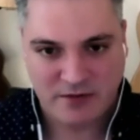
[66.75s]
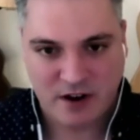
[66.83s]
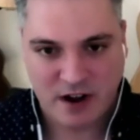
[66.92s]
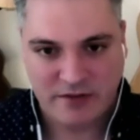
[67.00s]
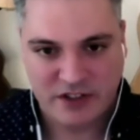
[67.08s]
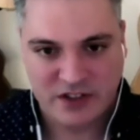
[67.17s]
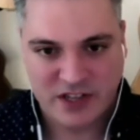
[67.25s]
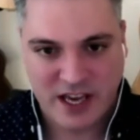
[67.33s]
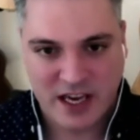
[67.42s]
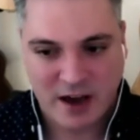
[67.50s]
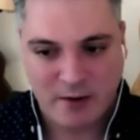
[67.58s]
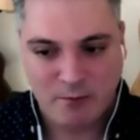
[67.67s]
for heaven's
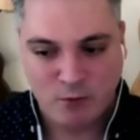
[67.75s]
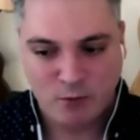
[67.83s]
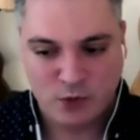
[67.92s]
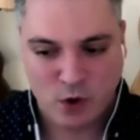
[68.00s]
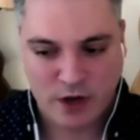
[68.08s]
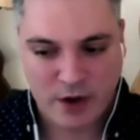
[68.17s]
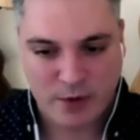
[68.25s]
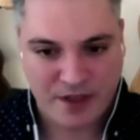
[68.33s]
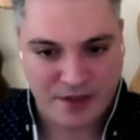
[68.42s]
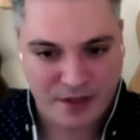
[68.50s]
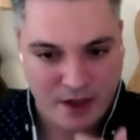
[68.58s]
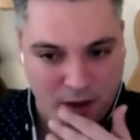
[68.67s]
sake, I was working
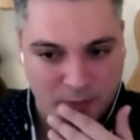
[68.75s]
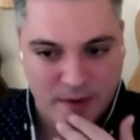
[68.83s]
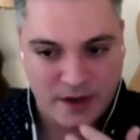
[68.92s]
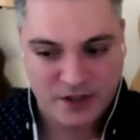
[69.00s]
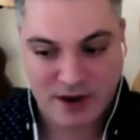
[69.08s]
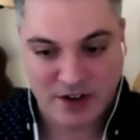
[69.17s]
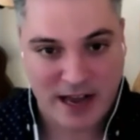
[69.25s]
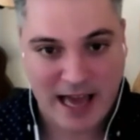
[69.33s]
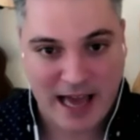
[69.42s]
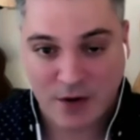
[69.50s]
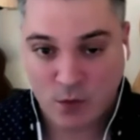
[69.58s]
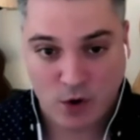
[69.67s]
with a director I
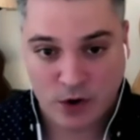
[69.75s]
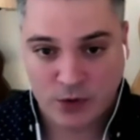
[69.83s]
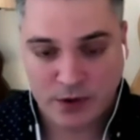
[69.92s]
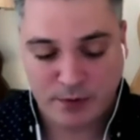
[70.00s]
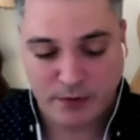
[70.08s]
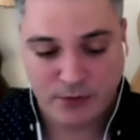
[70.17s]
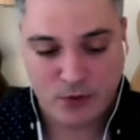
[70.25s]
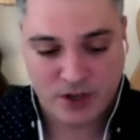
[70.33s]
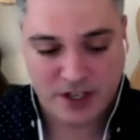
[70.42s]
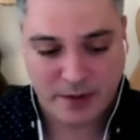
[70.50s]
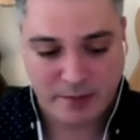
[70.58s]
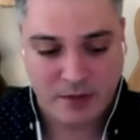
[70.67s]
hadn't worked with before,
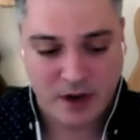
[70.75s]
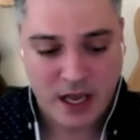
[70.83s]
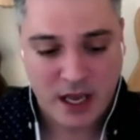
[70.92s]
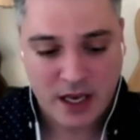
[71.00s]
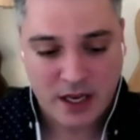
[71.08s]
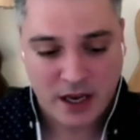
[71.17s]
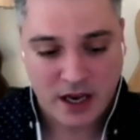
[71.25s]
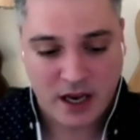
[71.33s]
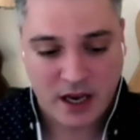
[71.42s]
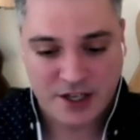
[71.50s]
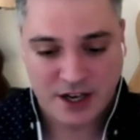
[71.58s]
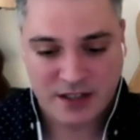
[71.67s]
Tim
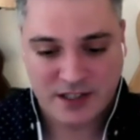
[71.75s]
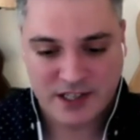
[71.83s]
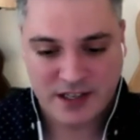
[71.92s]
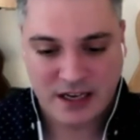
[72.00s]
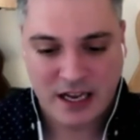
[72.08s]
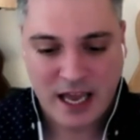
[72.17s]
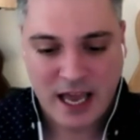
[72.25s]
Johnson.